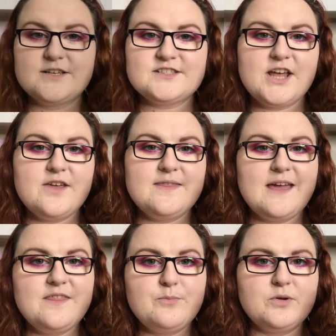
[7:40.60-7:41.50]
So
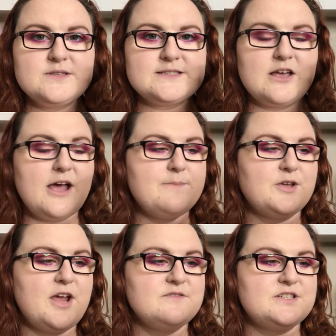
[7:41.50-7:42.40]
the other bronzer I'm
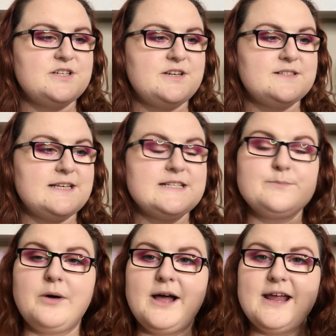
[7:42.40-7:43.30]
going to use
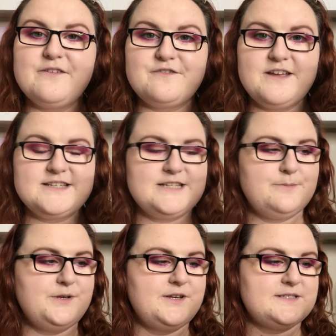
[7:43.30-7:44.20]
is by
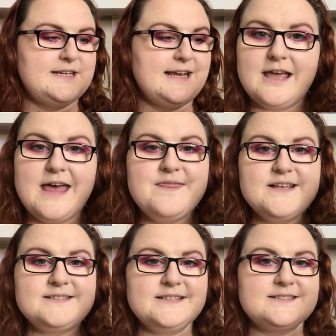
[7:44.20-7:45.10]
Fenty Beauty, and
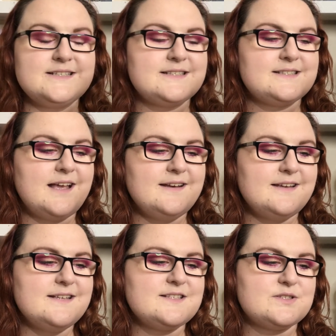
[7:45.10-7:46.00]
this is the Sun
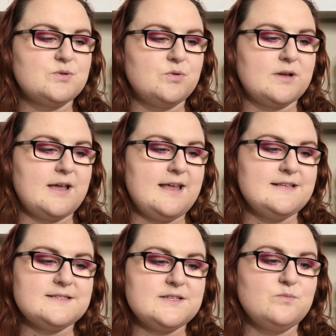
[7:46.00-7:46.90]
Stalker
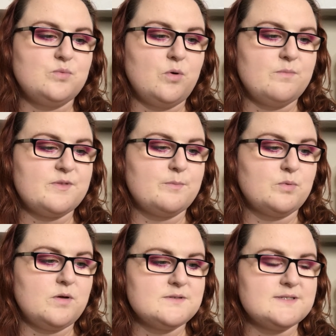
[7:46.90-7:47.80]
Instant Warmth
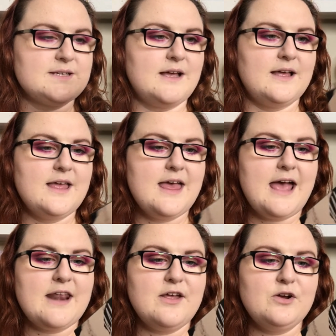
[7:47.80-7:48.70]
Bronzer,
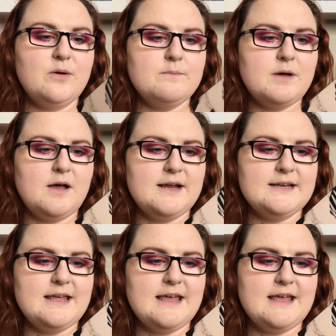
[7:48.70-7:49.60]
and I got
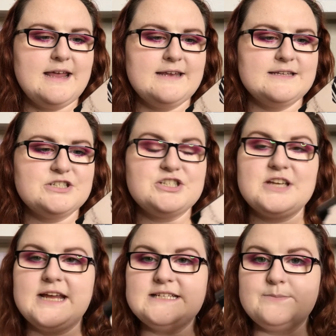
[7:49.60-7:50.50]
mine in
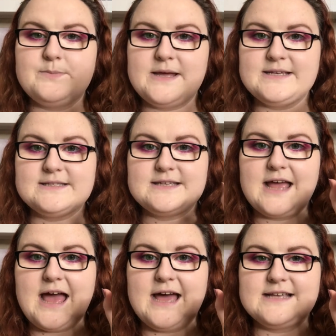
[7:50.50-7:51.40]
Shady Biz,
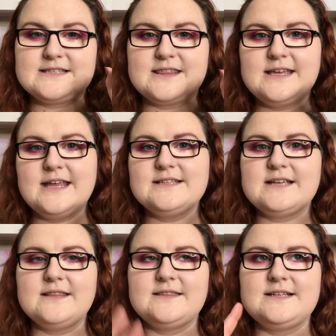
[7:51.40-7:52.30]
as I think it's
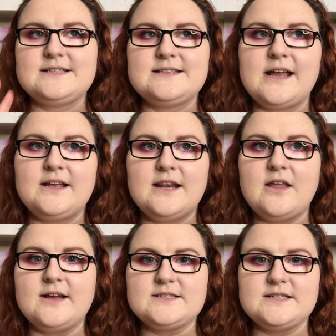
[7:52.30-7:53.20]
like the second
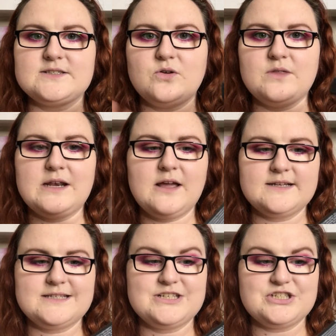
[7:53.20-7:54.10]
lightest or the
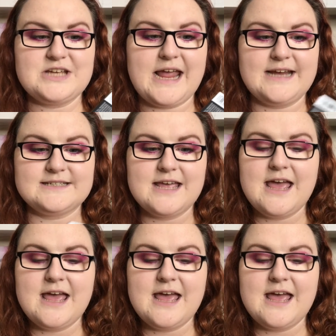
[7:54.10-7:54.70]
lightest shade